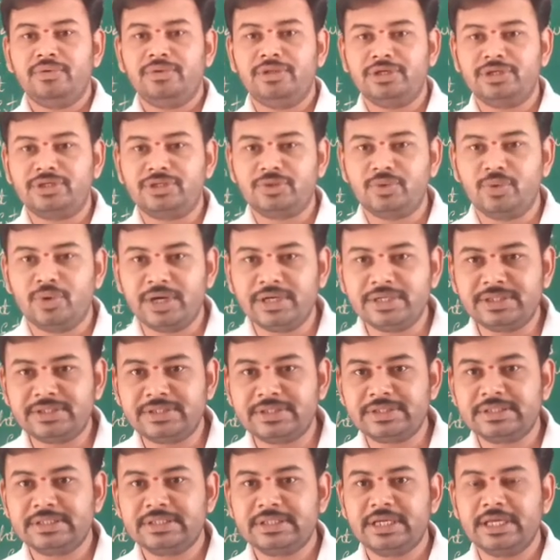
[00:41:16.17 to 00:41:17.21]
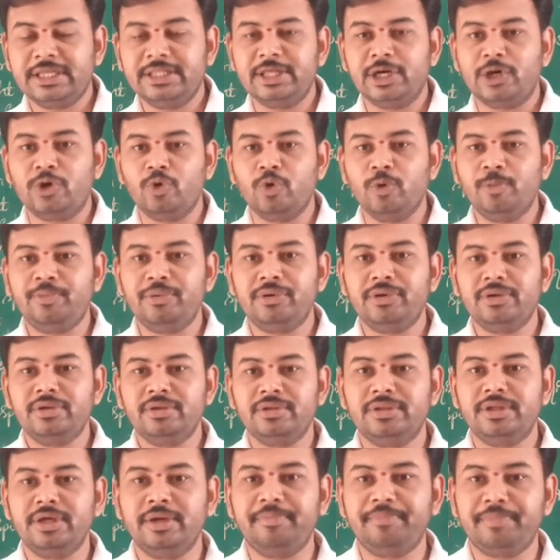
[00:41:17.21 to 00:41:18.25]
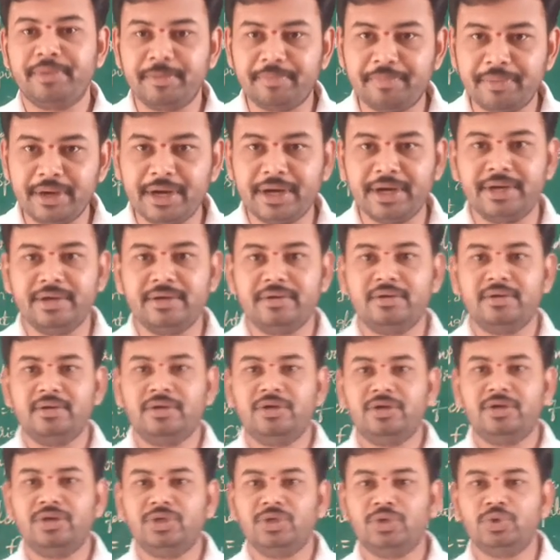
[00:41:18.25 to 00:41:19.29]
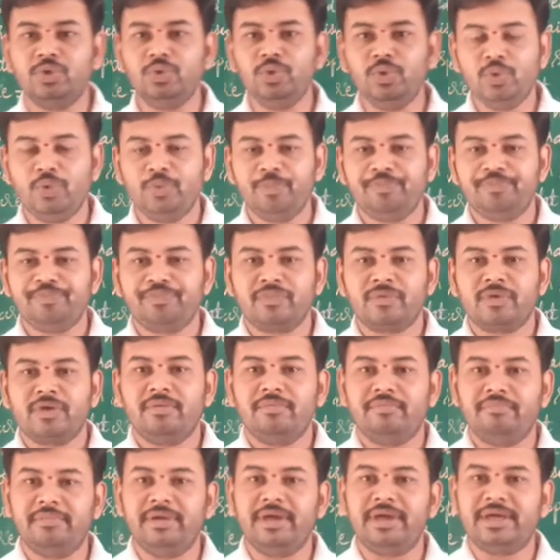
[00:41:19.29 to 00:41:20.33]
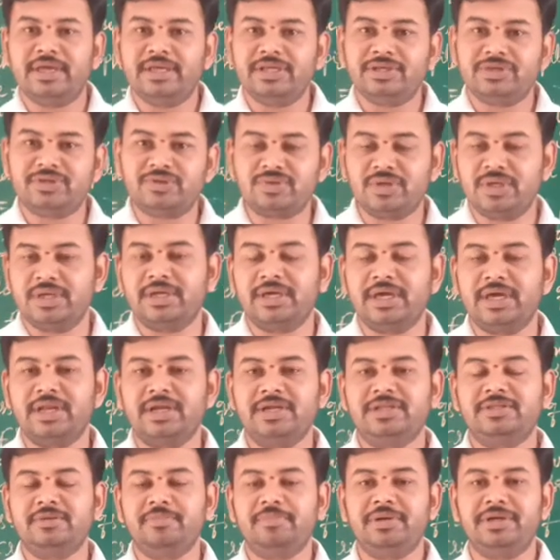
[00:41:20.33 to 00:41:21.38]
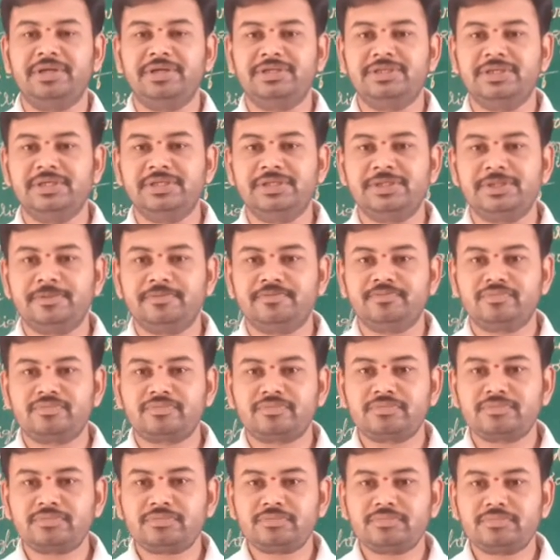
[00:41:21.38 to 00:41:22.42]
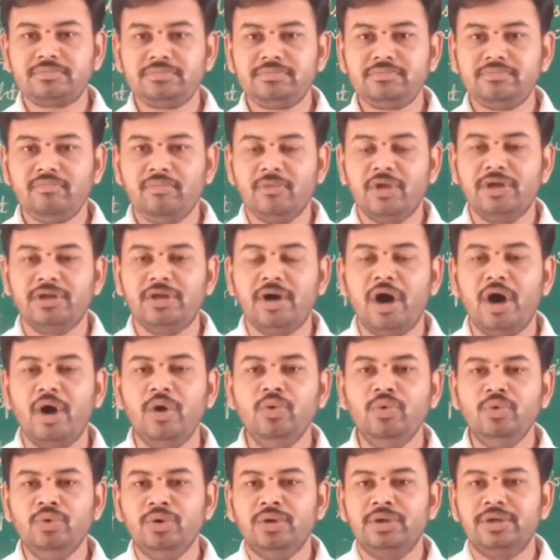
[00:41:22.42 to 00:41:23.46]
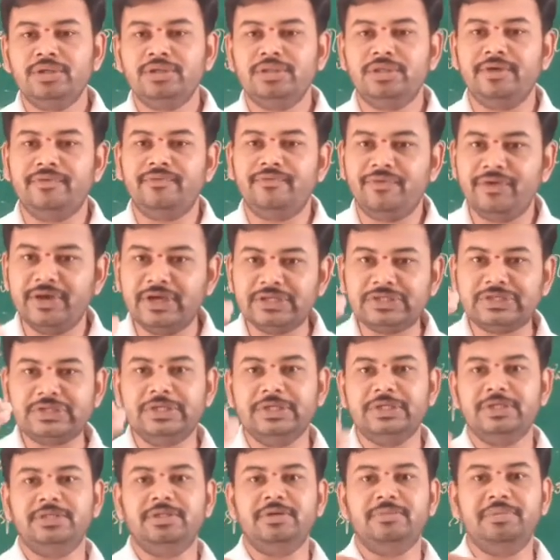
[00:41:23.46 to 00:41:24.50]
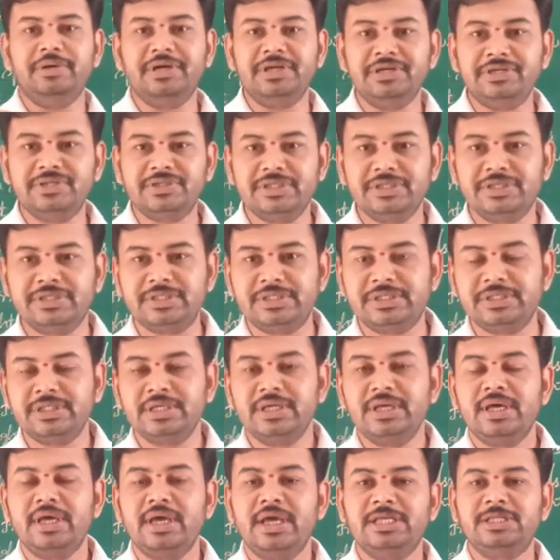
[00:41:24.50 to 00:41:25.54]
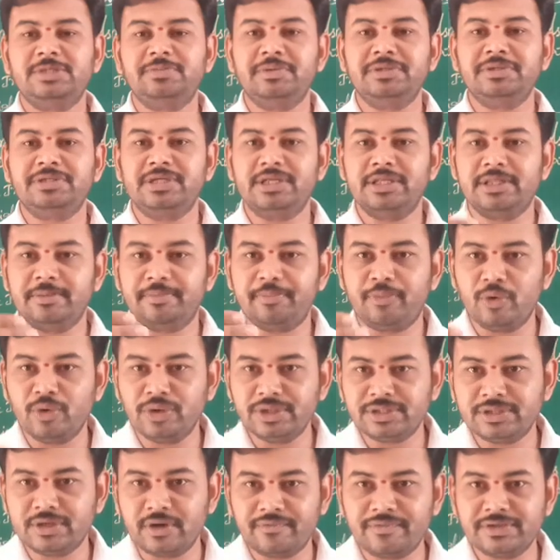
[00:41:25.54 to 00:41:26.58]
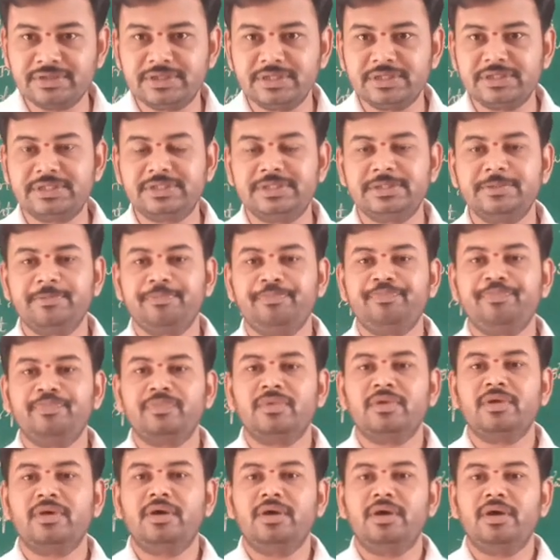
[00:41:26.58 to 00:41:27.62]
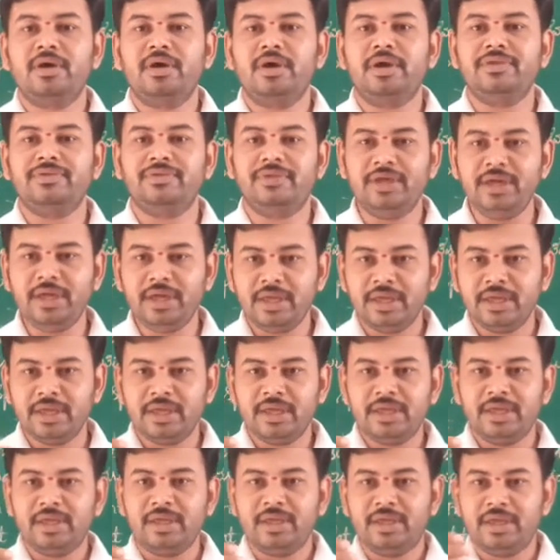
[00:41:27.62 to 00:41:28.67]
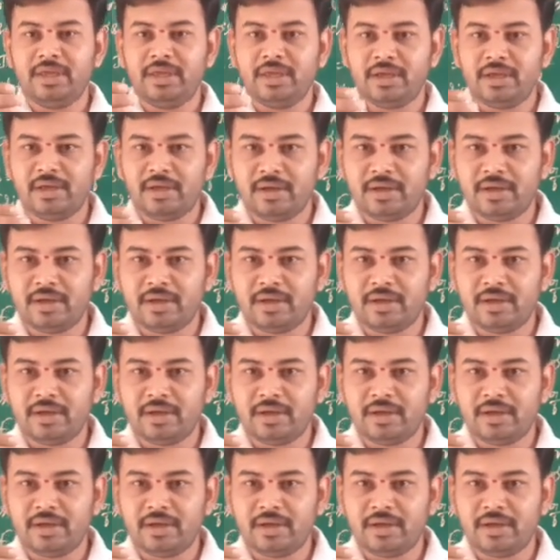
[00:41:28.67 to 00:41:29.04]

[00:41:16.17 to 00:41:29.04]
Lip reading: the students in the group, they prepared to make a strike against the Britishers, and how they faced the Britishers, especially the police officers, in the